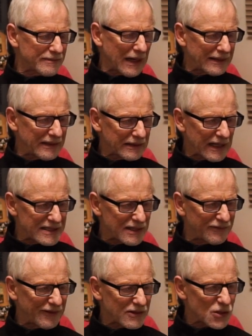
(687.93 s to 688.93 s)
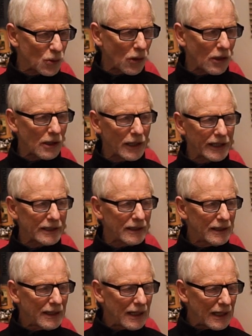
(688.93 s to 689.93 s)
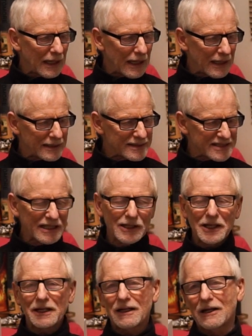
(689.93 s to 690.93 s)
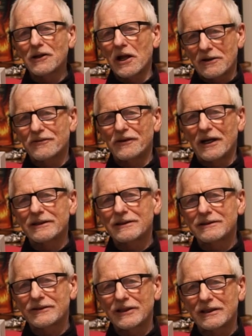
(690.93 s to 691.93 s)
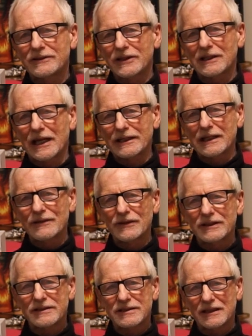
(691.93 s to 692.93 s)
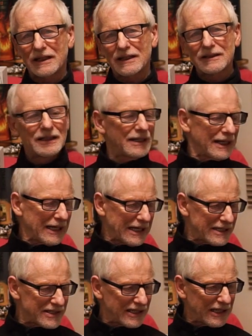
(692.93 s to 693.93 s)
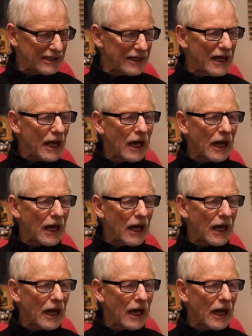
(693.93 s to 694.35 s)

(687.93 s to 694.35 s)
I think that's a fair score on it. Still a lot of fun. The Glenlivet 18.